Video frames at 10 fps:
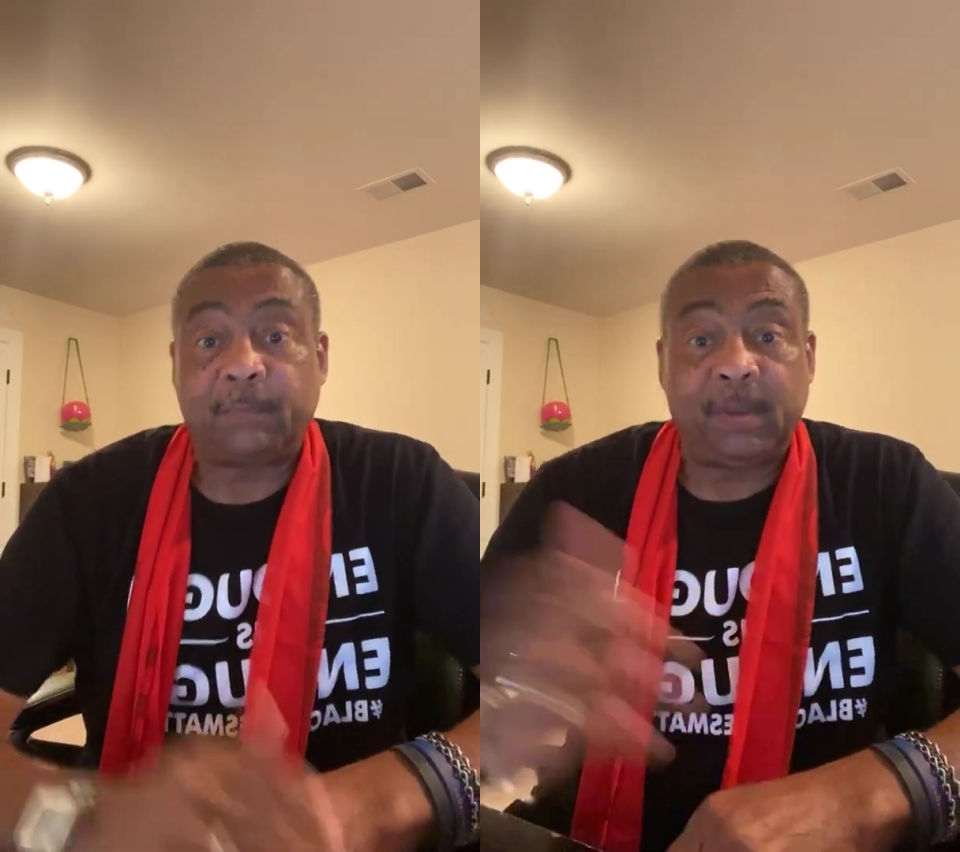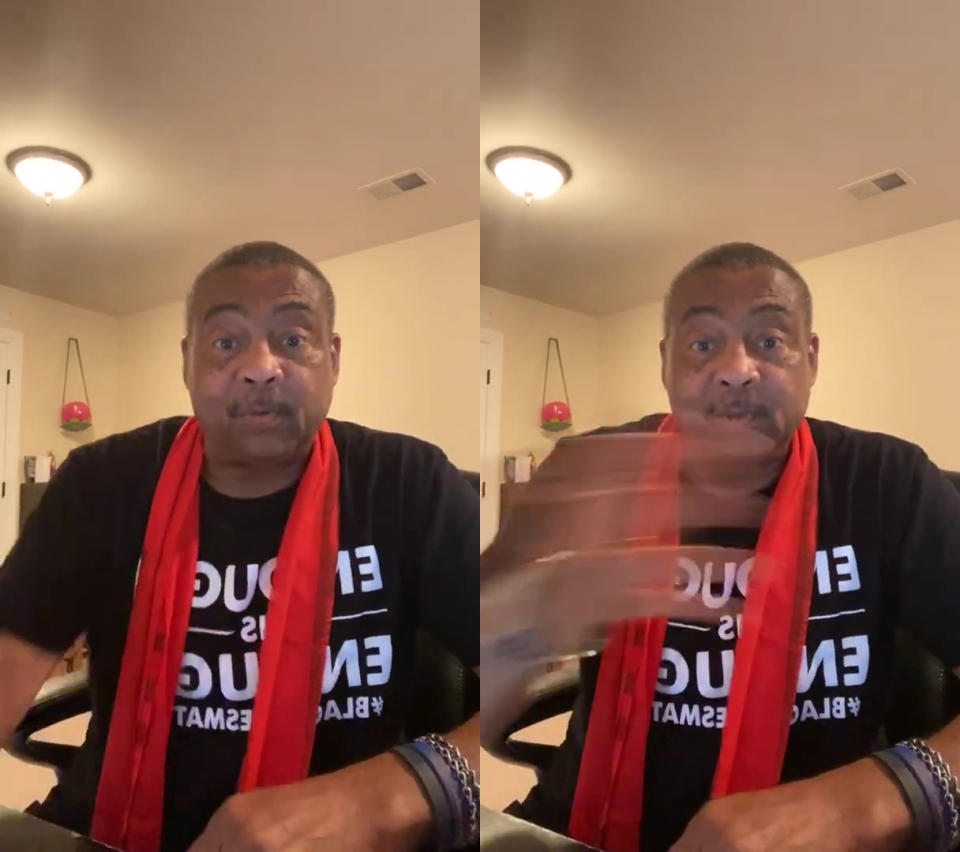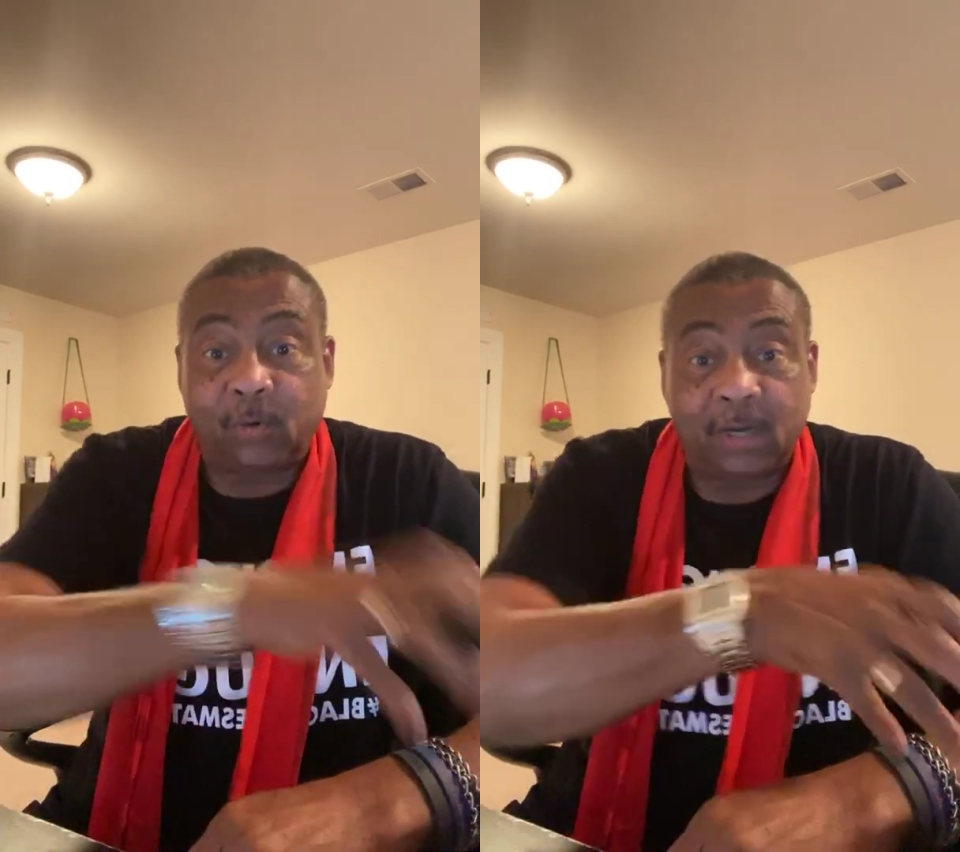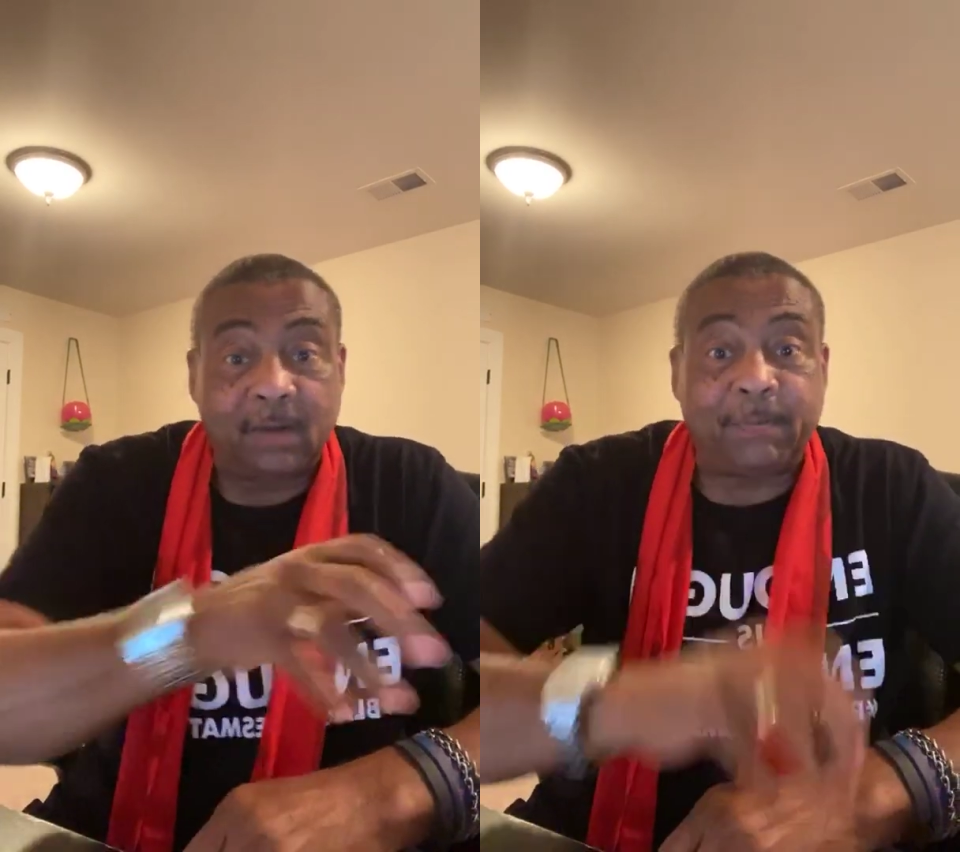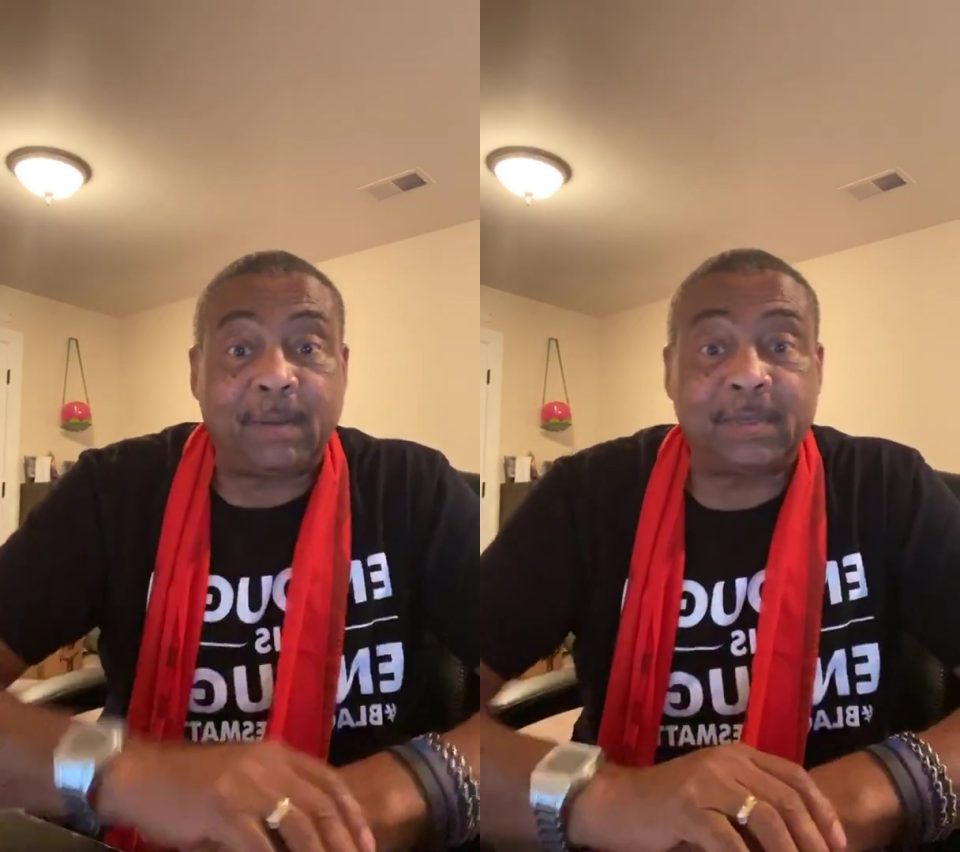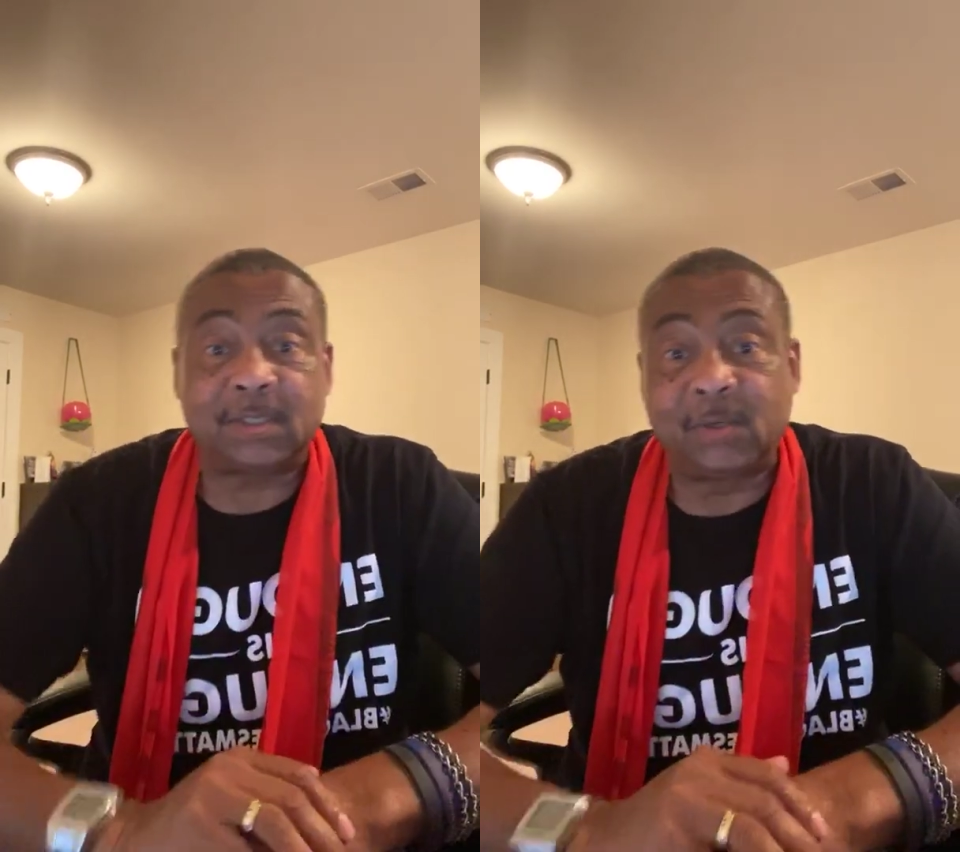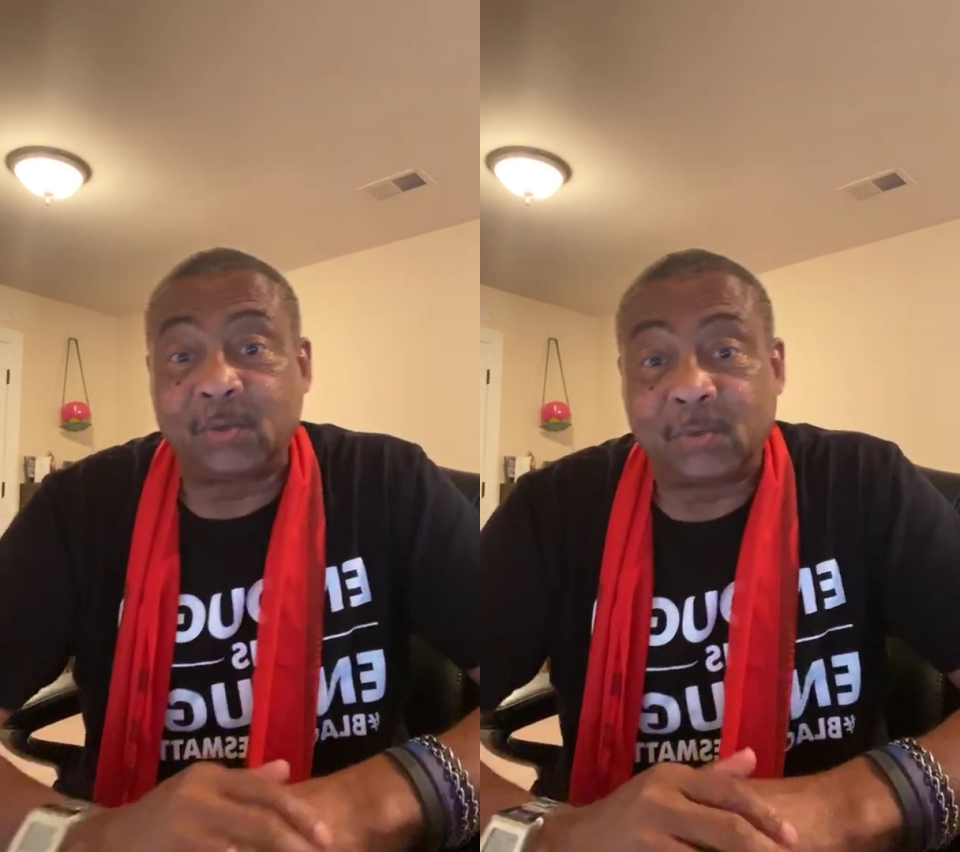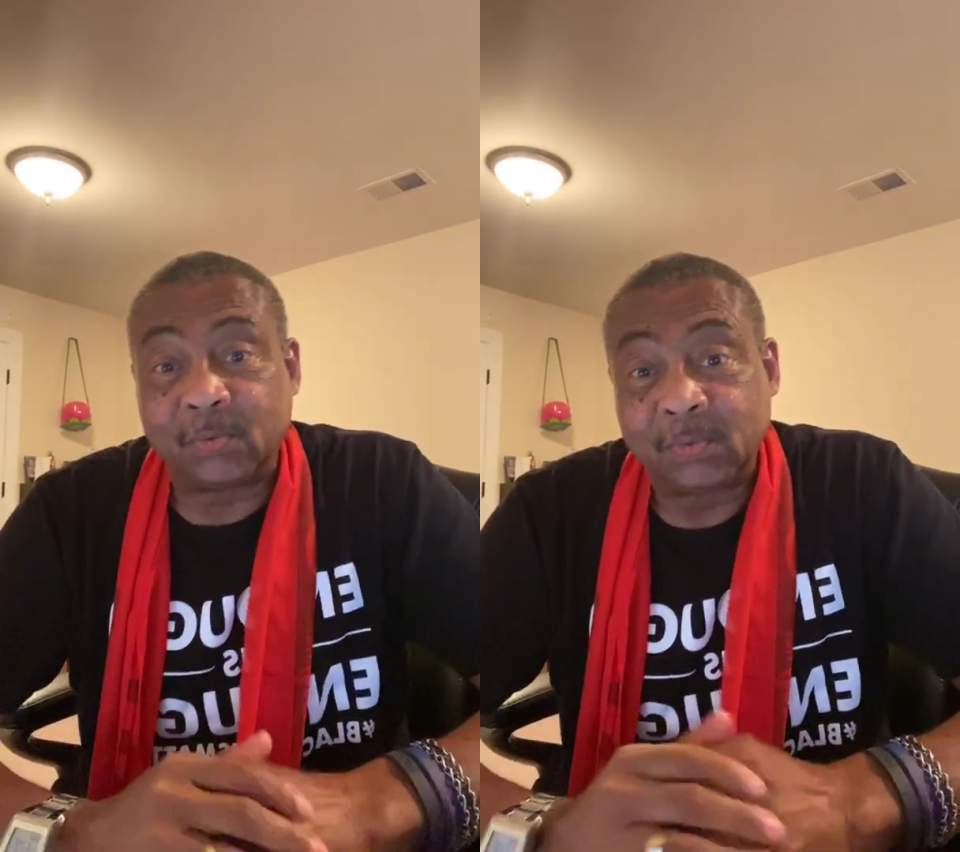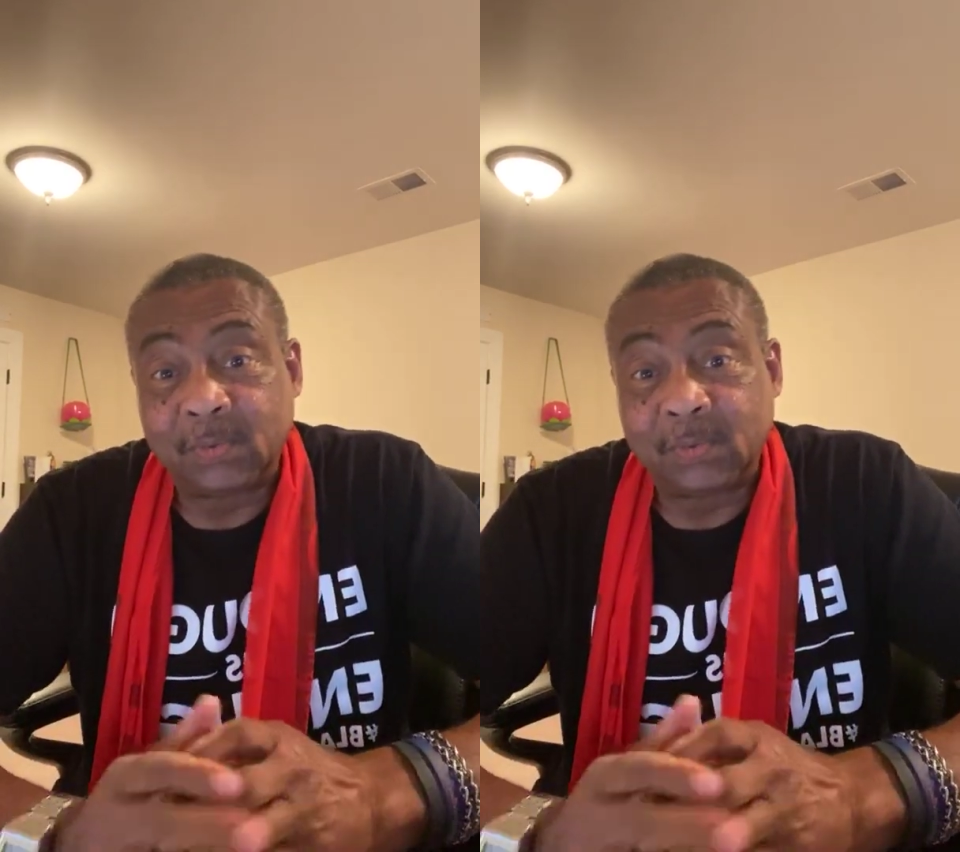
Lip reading: people were going to the public school.